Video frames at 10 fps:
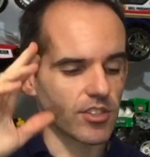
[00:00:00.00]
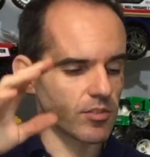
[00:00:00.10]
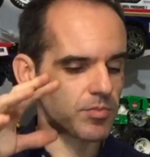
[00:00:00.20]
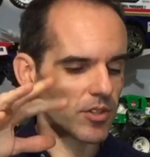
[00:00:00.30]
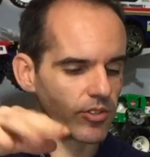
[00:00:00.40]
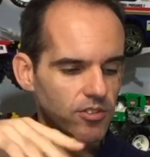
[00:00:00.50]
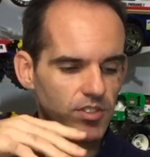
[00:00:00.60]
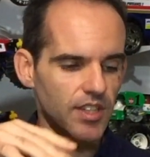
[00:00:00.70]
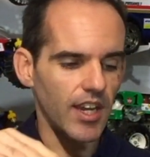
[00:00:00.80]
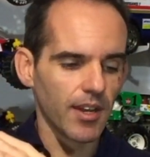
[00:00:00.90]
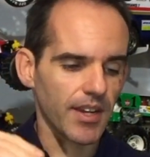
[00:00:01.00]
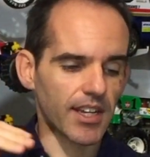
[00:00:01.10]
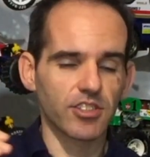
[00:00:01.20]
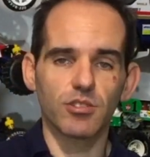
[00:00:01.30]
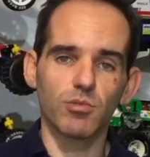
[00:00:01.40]
just because it
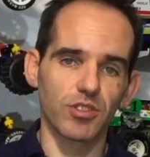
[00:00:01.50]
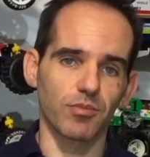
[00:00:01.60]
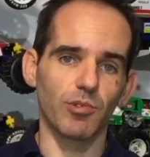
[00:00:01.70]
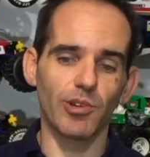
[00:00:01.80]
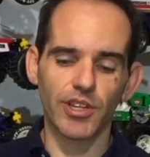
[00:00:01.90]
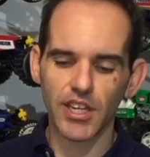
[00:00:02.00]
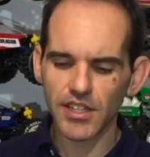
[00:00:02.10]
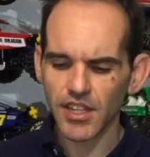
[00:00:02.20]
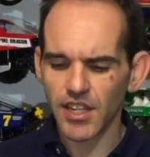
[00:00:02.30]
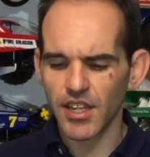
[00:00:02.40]
actually wasn't working.